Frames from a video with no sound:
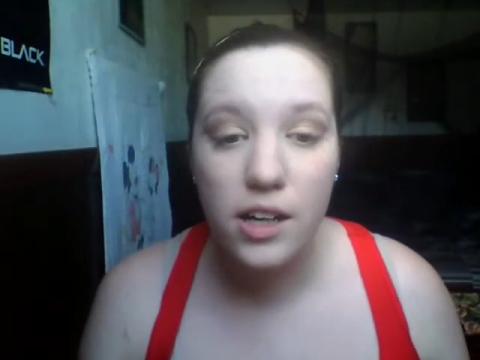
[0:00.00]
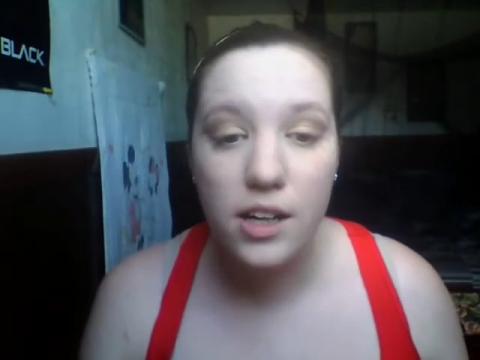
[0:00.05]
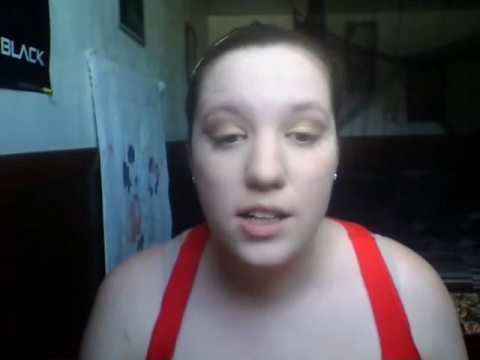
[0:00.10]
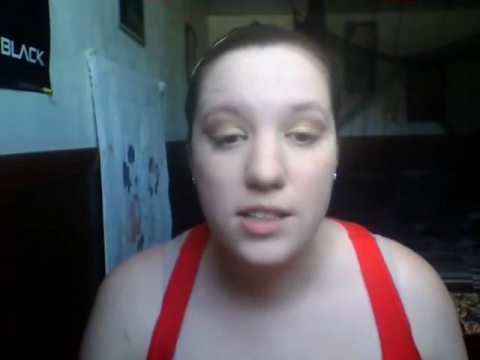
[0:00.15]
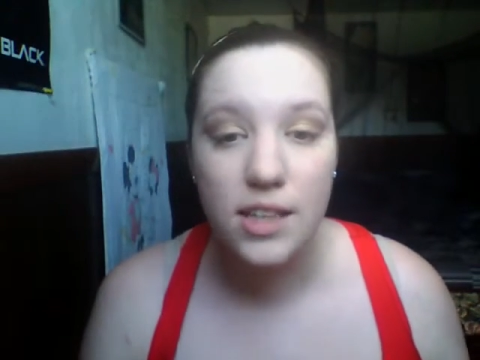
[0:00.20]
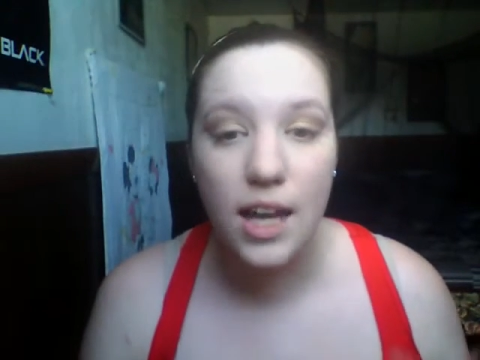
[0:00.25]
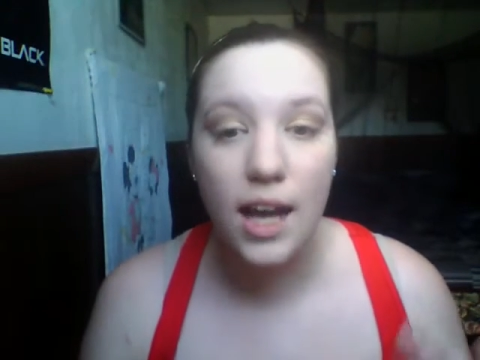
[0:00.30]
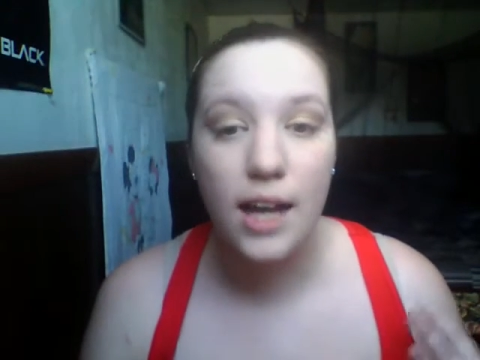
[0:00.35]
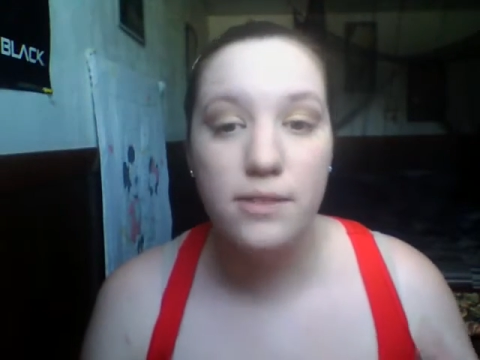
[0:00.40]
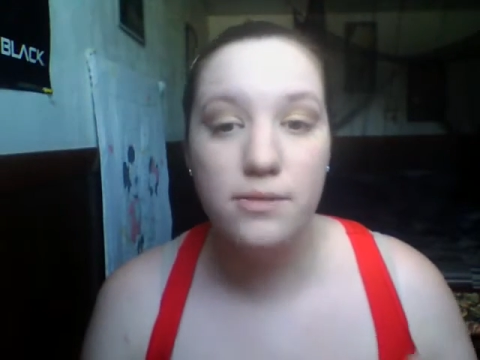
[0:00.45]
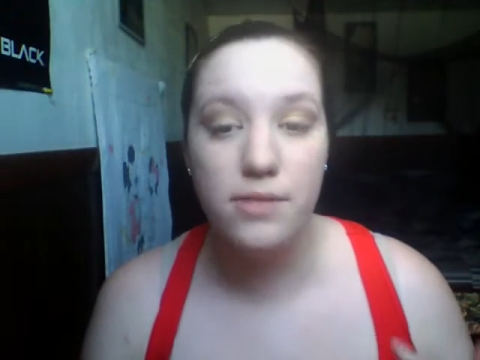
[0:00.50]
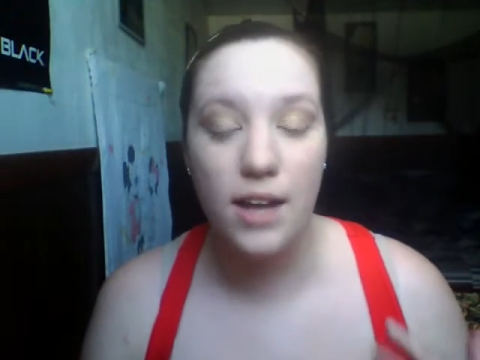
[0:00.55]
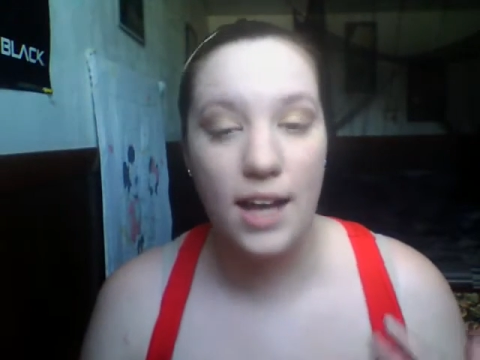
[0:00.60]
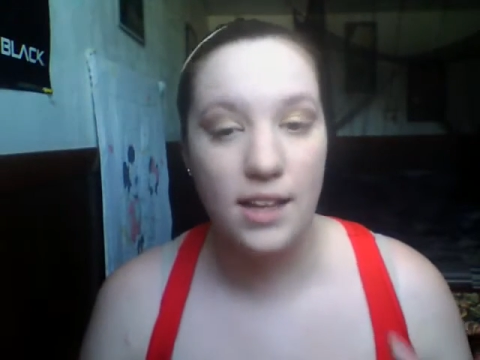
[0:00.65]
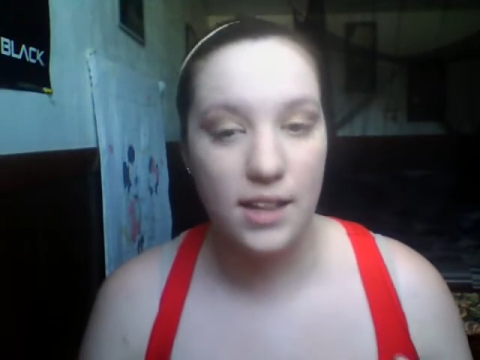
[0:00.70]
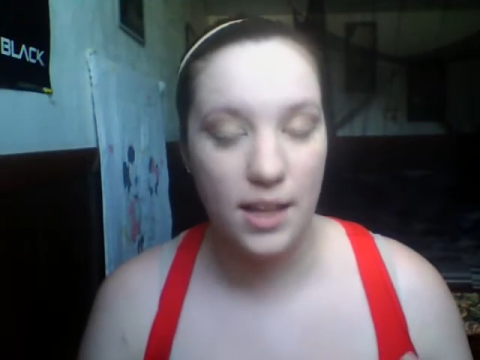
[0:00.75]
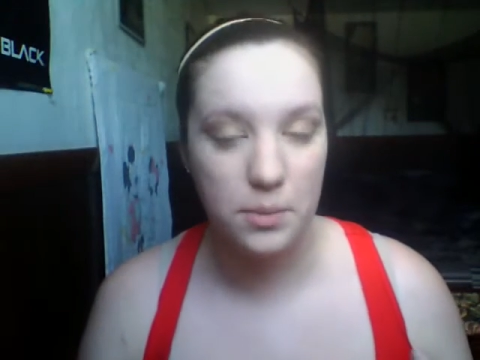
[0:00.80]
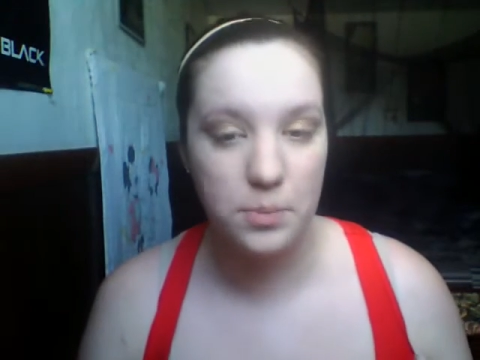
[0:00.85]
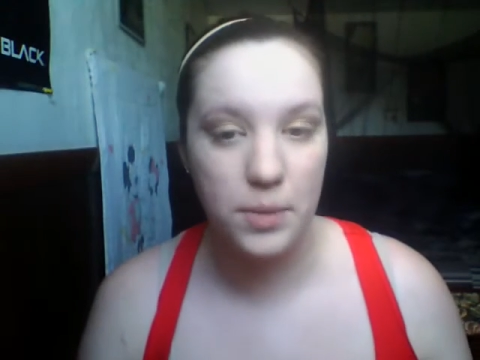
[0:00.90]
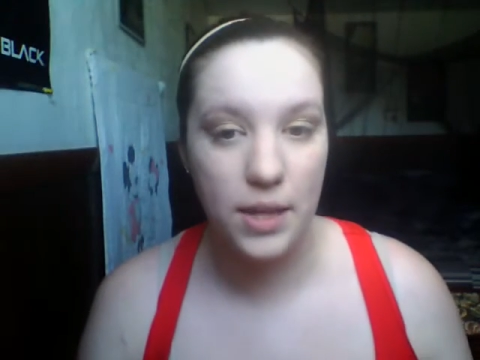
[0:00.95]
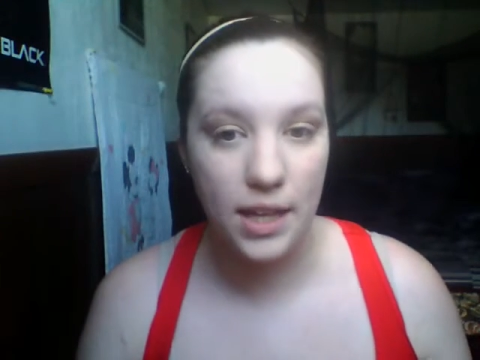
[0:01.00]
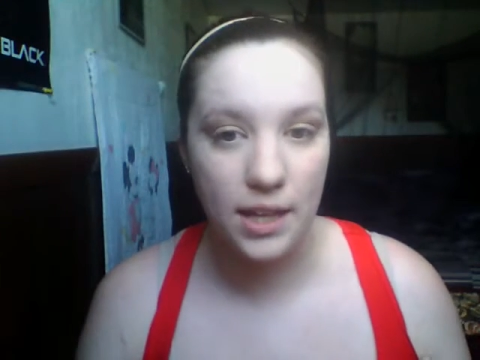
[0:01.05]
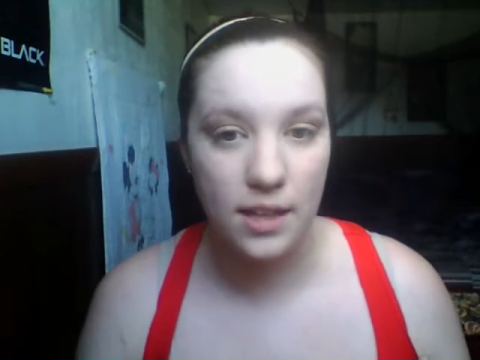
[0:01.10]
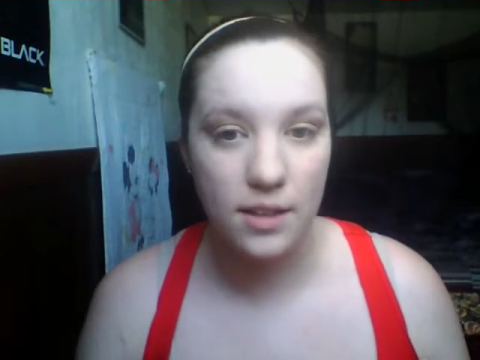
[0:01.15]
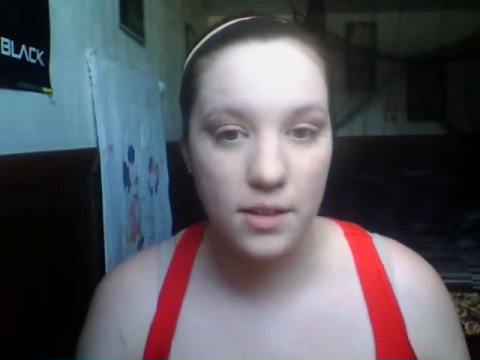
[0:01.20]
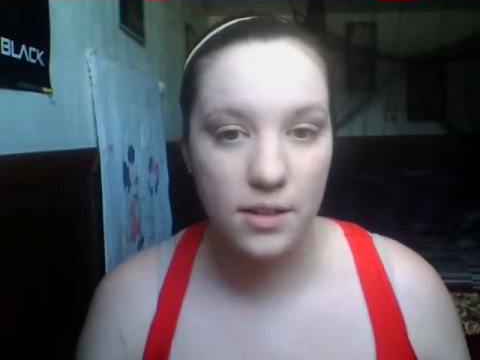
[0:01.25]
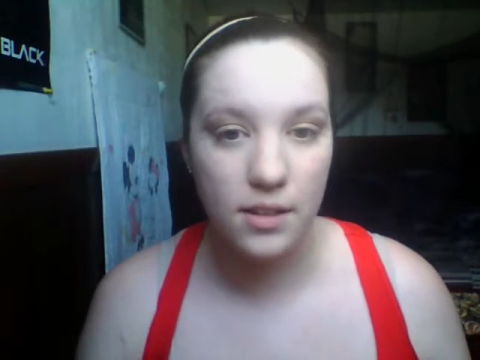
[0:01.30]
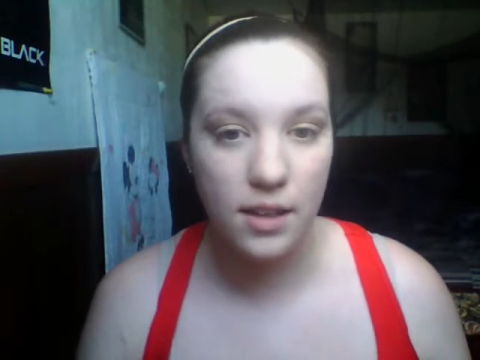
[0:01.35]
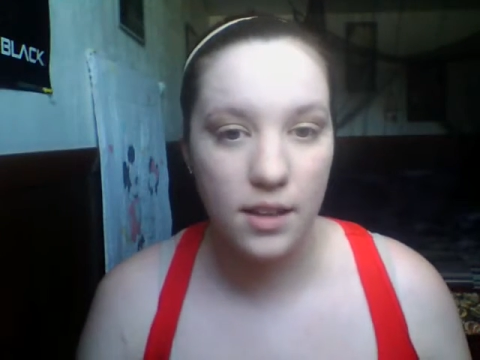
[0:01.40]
because I like being